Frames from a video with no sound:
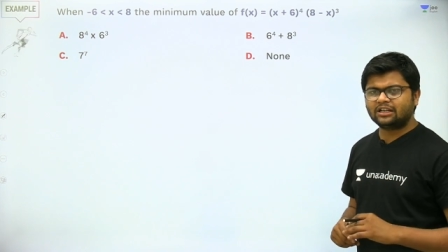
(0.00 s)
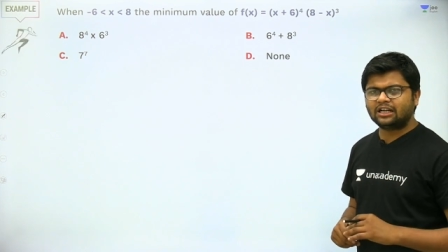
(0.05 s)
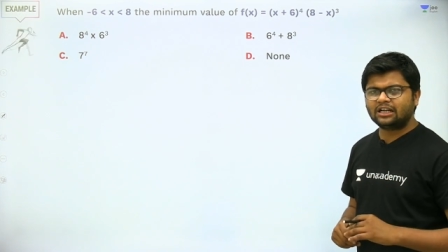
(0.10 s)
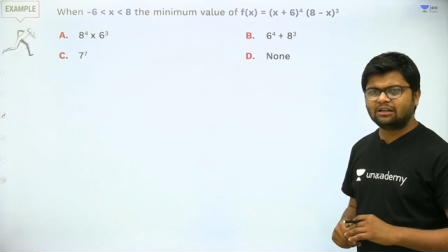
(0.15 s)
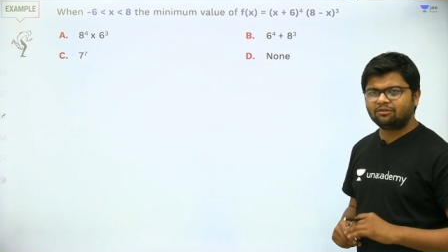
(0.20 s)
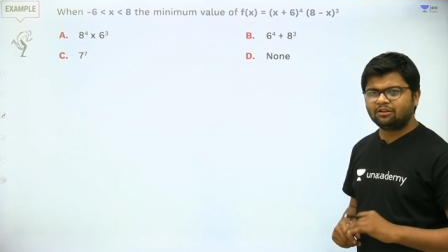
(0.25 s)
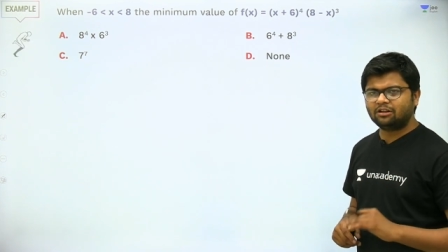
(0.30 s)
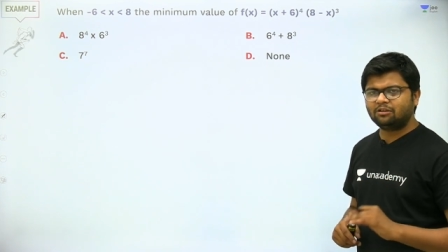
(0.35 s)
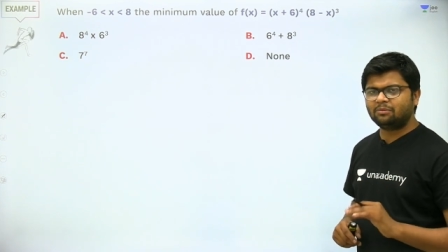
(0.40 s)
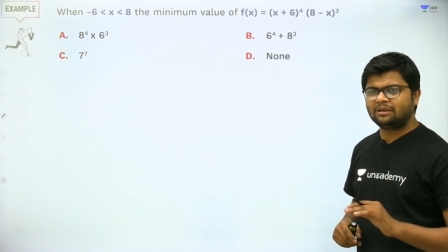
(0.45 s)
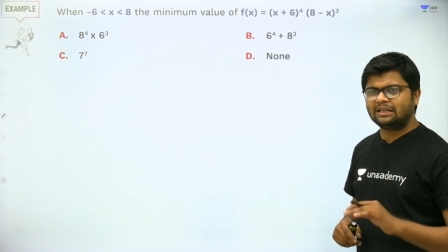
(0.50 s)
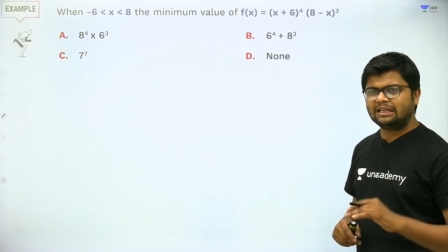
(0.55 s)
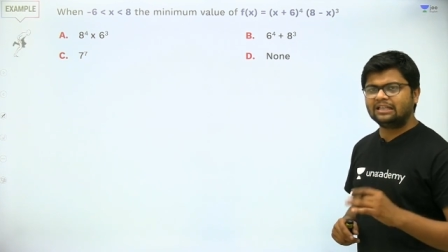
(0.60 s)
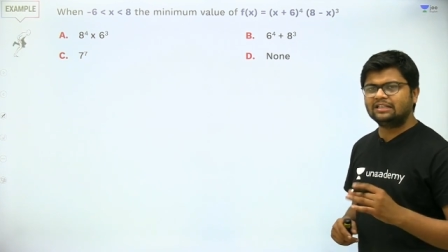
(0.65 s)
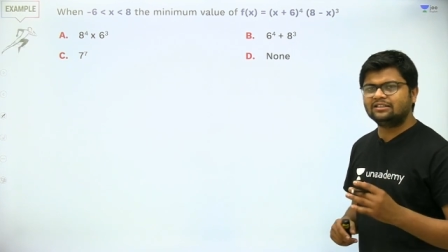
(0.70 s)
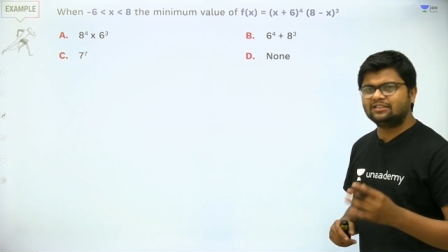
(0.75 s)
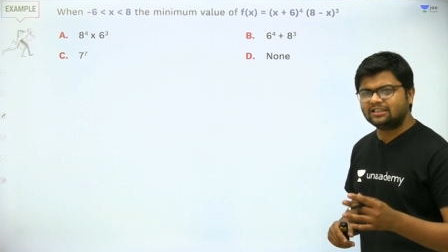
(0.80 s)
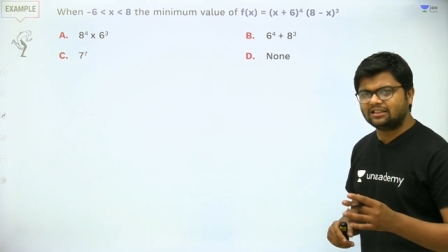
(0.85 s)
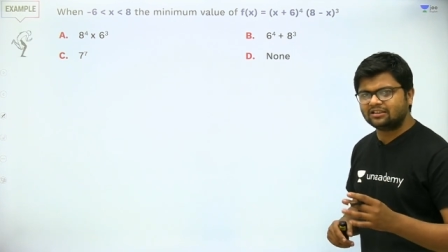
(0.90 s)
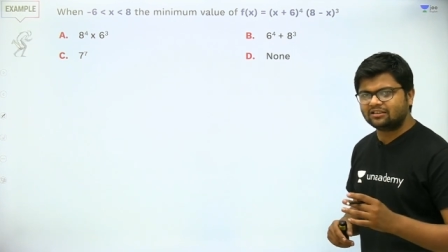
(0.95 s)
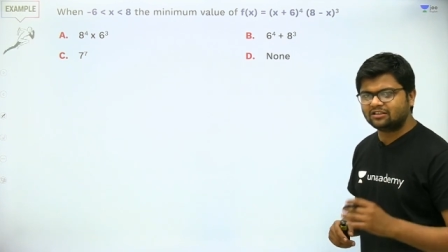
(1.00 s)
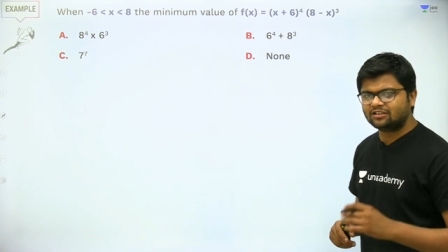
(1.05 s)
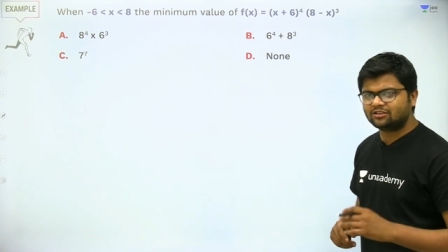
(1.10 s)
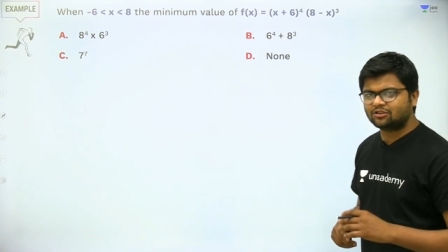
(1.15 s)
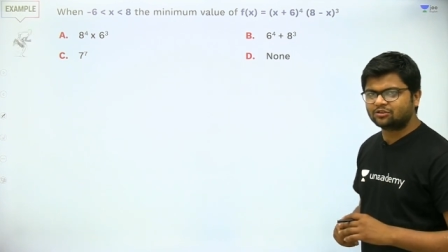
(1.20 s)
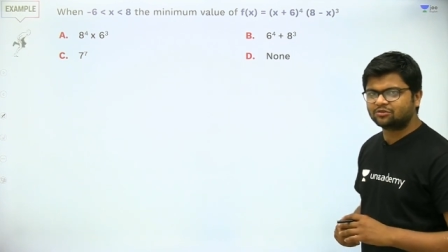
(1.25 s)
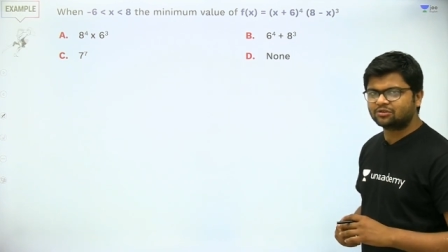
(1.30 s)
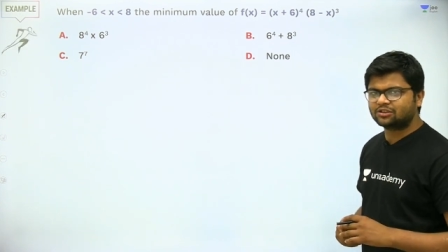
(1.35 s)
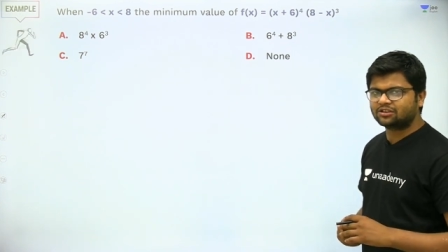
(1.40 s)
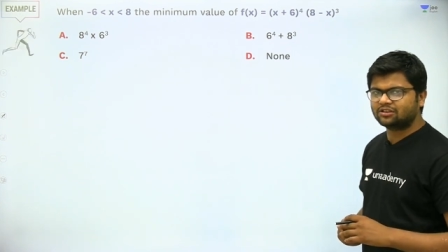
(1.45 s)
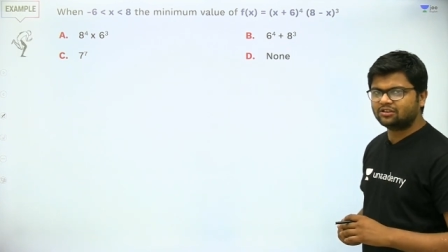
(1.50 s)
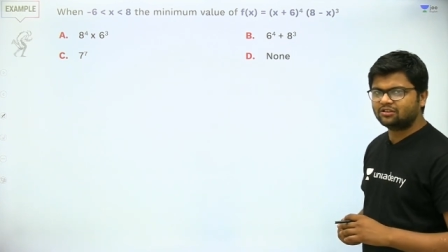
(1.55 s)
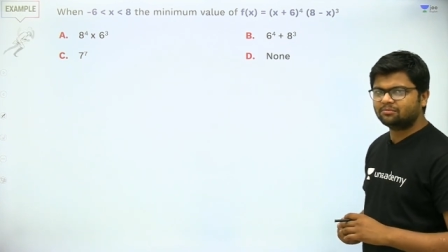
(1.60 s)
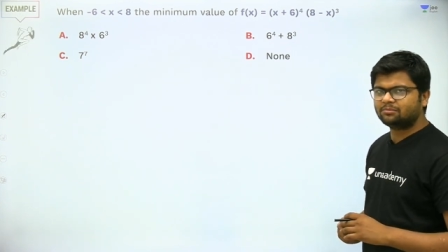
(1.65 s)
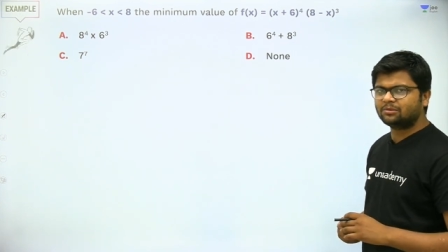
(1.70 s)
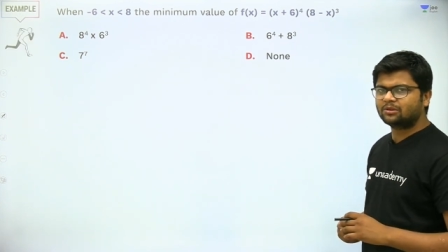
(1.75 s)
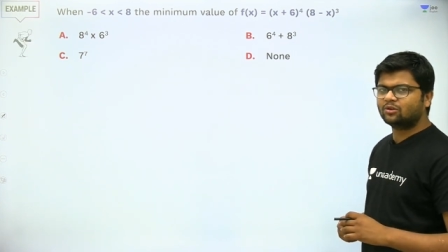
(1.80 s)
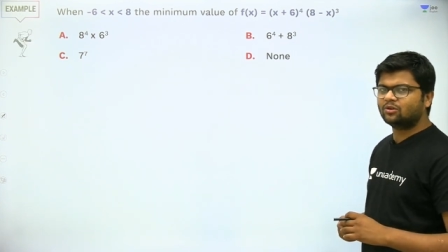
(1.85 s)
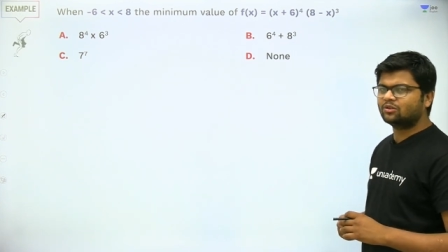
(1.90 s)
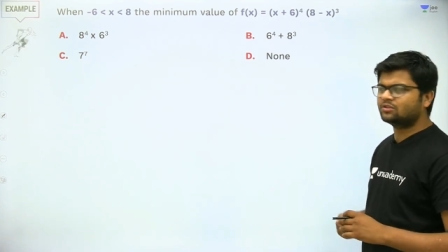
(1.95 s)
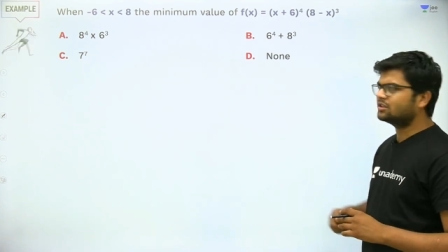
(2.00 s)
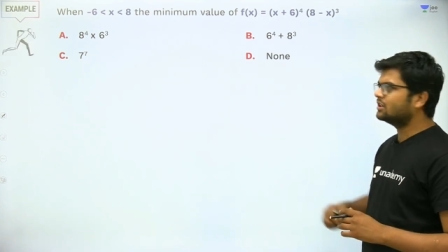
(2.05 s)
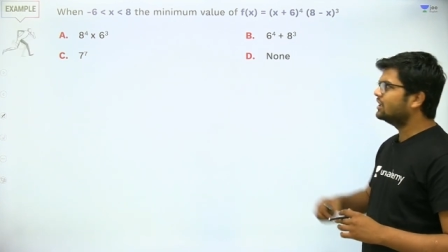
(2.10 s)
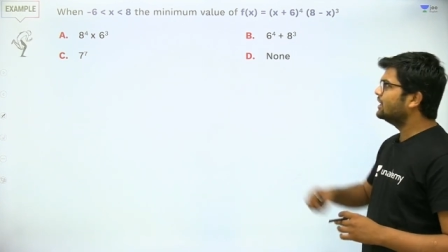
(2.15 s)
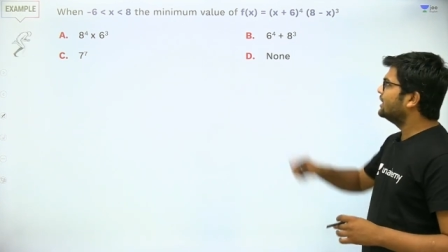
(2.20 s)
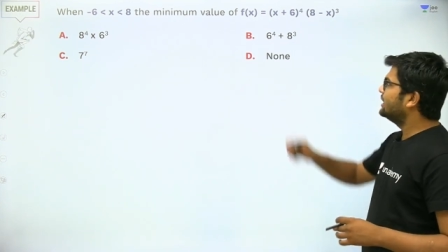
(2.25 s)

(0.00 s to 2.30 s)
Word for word: That will be easy in this situation because